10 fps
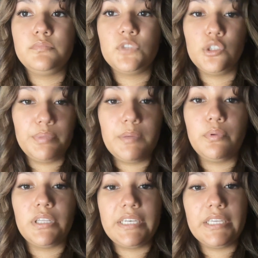to
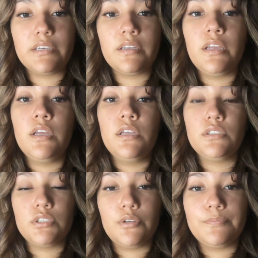people in need.
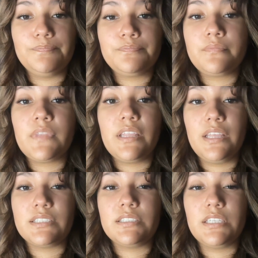So,
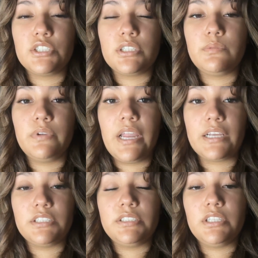that's essentially what
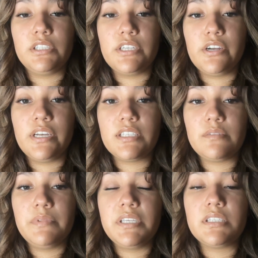
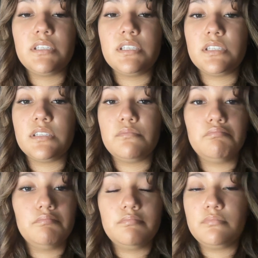utilitarianism is
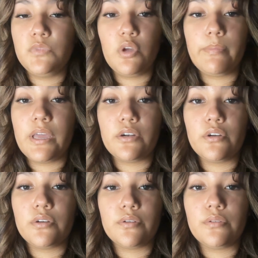no
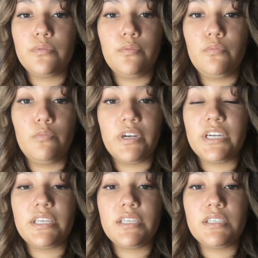matter what it
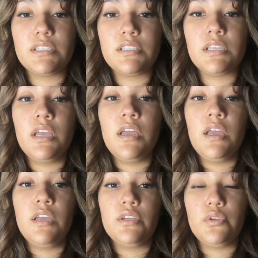is,
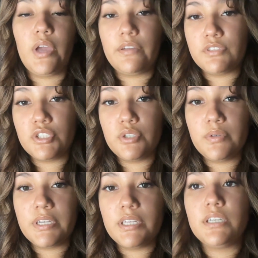you have to do
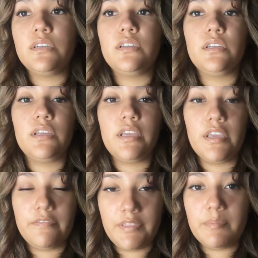it
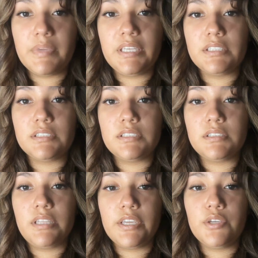if that means
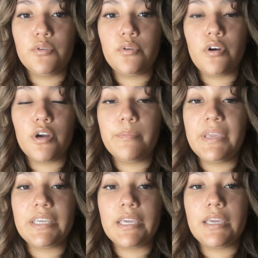that you are
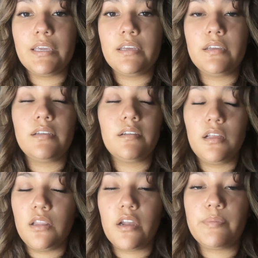making a
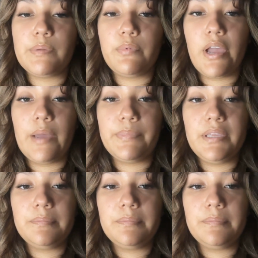lot of people happy.